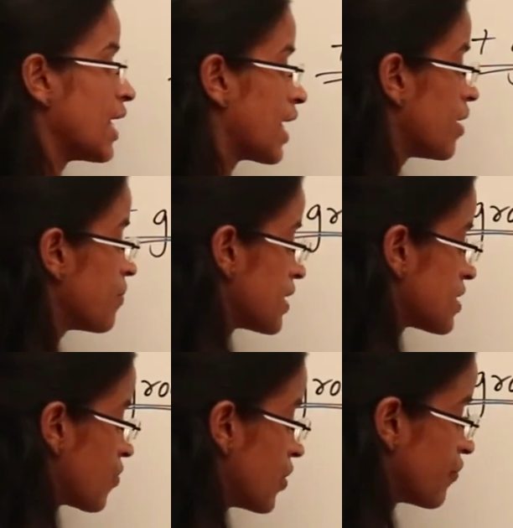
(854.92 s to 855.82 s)
Income
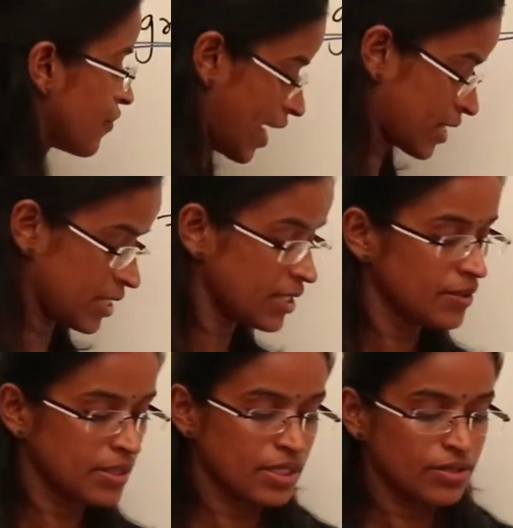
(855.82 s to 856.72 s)
is one factor
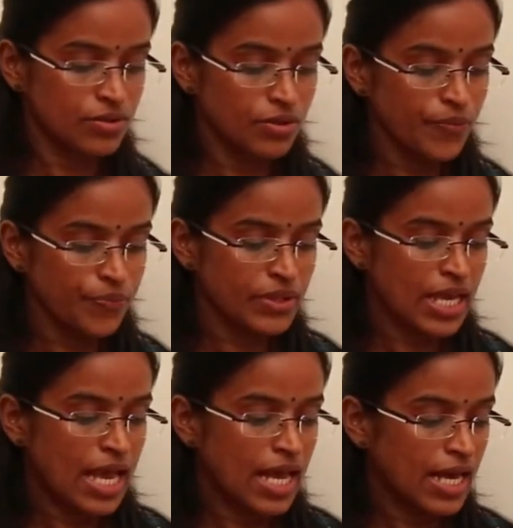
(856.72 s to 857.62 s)
though.
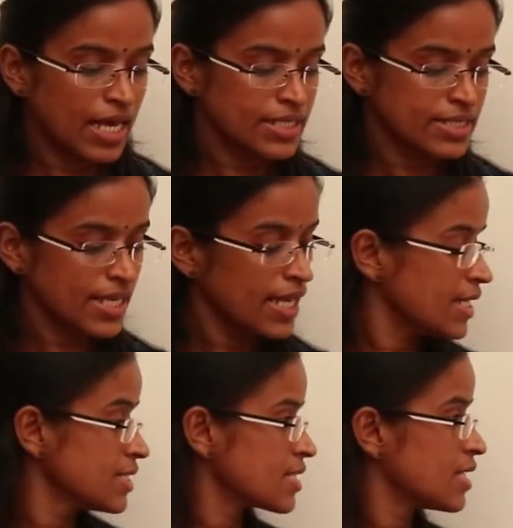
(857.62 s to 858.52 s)
And C
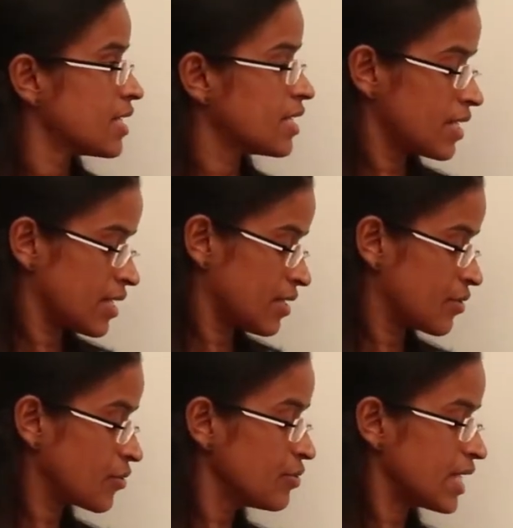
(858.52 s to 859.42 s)
is
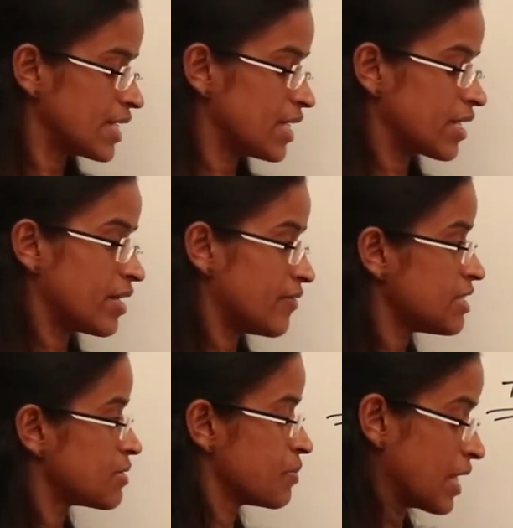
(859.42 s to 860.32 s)
true, that it
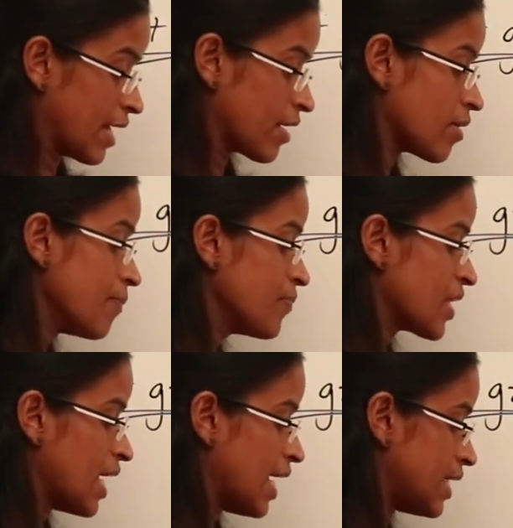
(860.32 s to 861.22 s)
covers
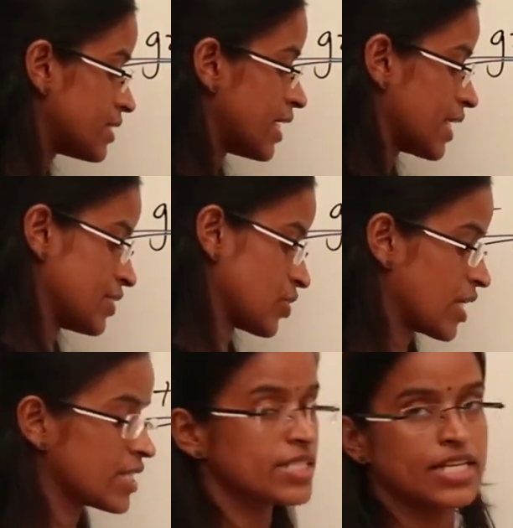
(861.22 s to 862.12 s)
income, health, and
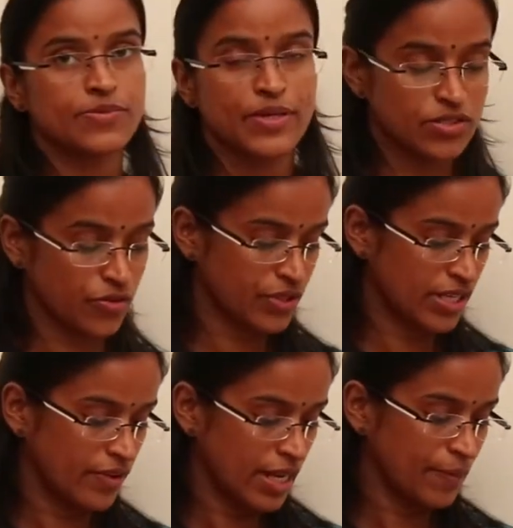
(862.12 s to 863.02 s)
education aspects of
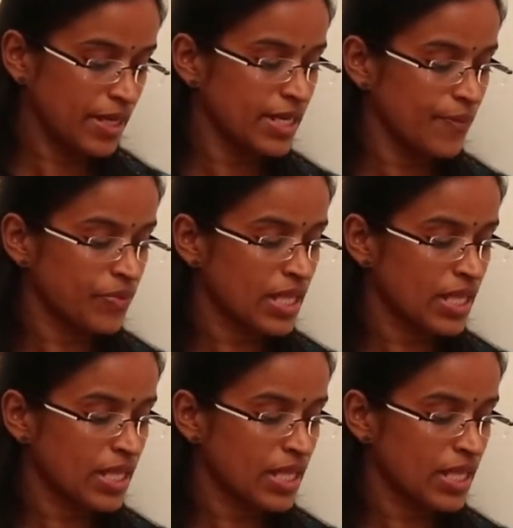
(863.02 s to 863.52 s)
the development.